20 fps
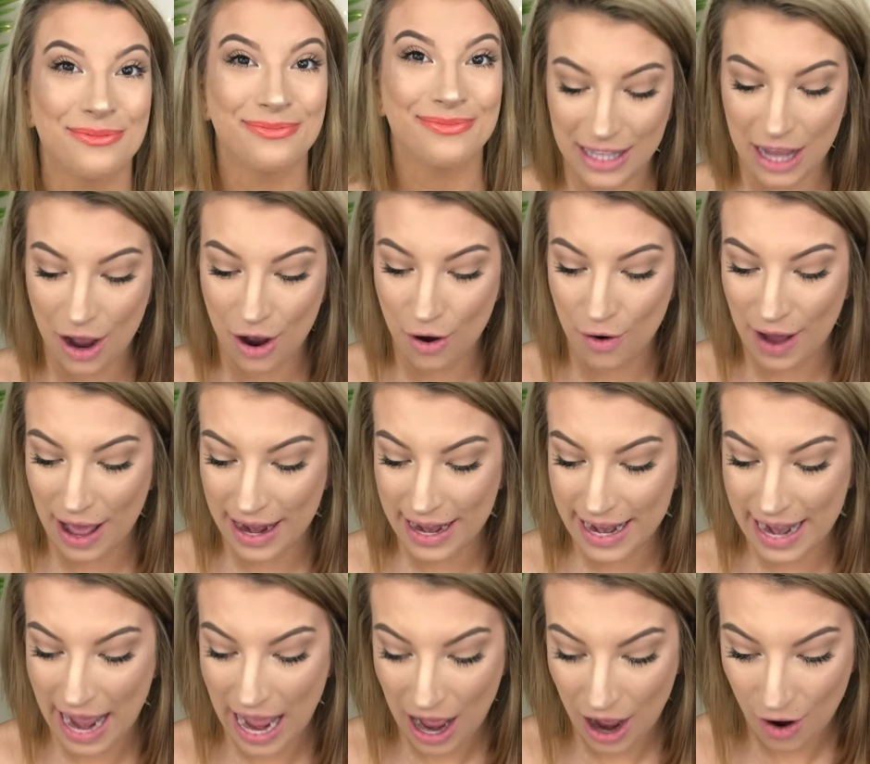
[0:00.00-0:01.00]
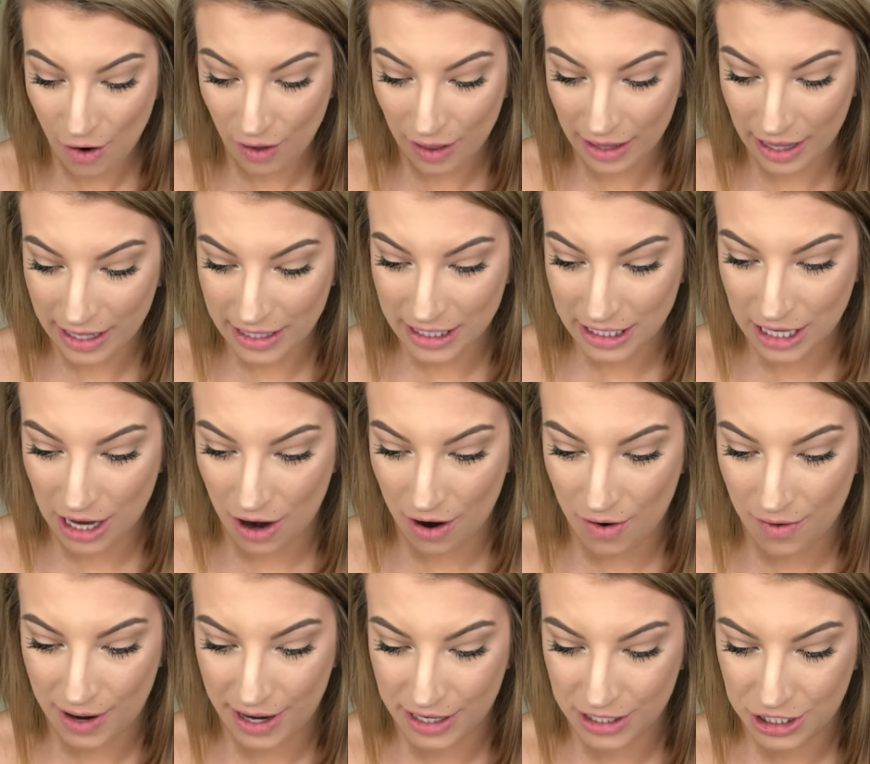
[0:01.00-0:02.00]
So now let's
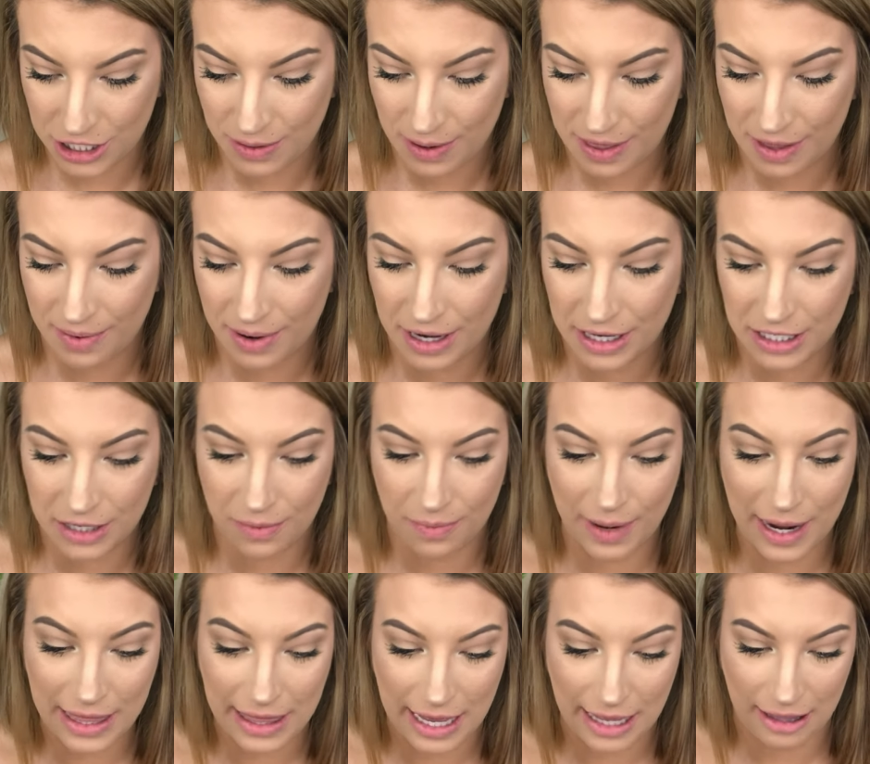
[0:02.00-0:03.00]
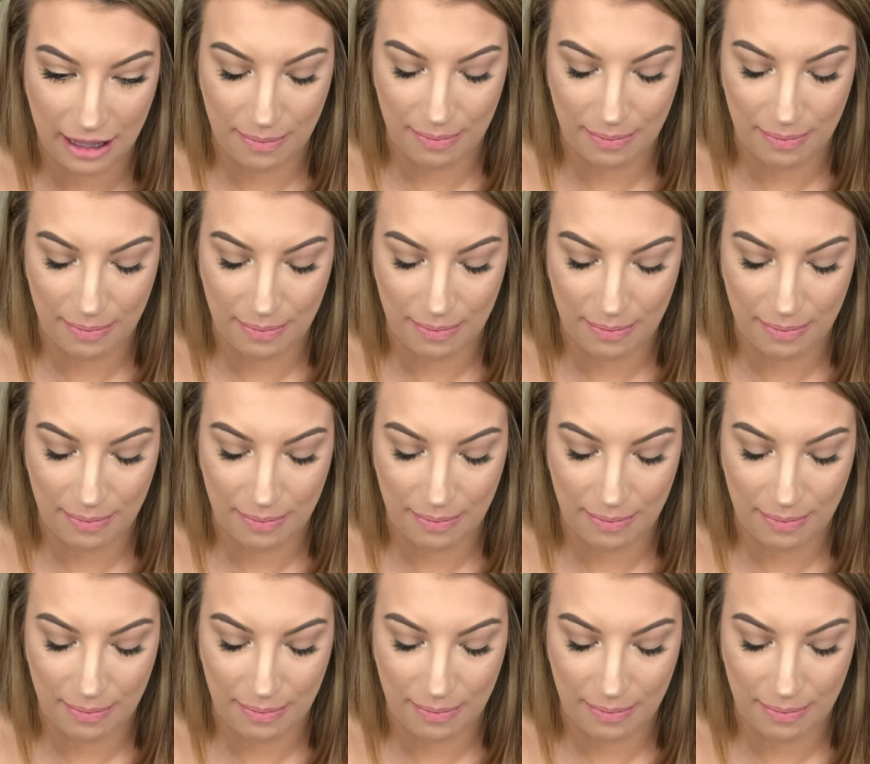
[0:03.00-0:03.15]
go into one that we're gonna do with a